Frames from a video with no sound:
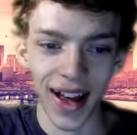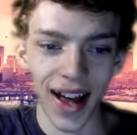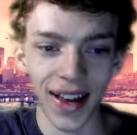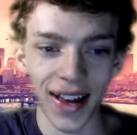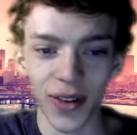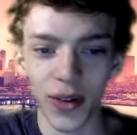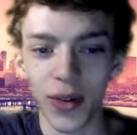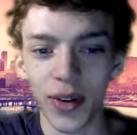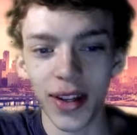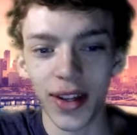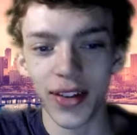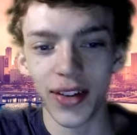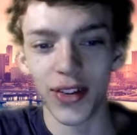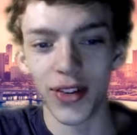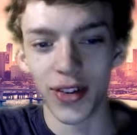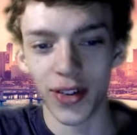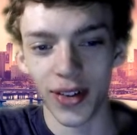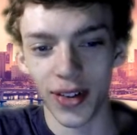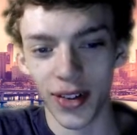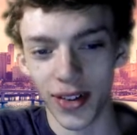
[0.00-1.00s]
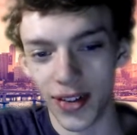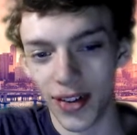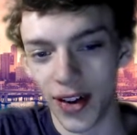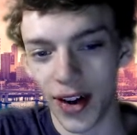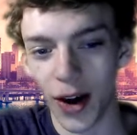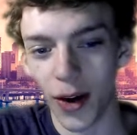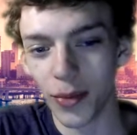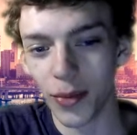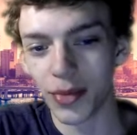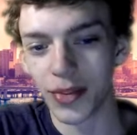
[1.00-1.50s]
I don't need your
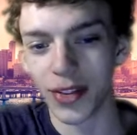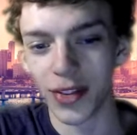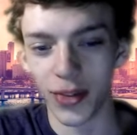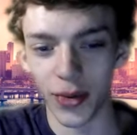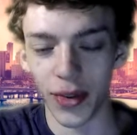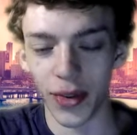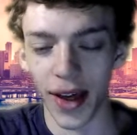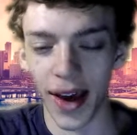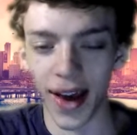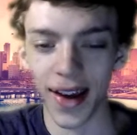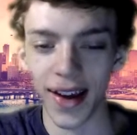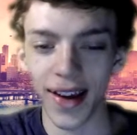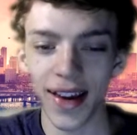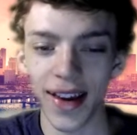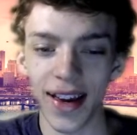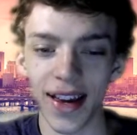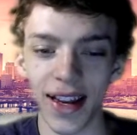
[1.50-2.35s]
help to do that.